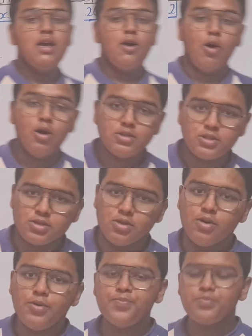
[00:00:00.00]

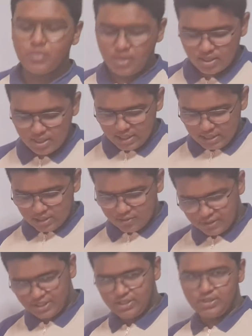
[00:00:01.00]
Also, in this
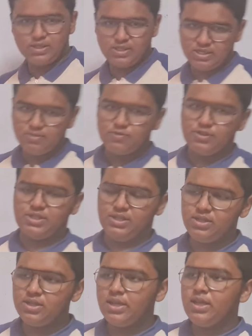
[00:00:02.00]
question, in the same
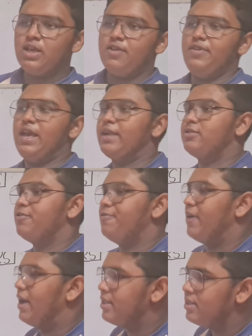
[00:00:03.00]
question, we had to
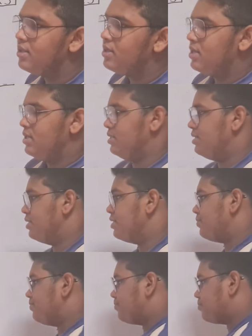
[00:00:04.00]
find the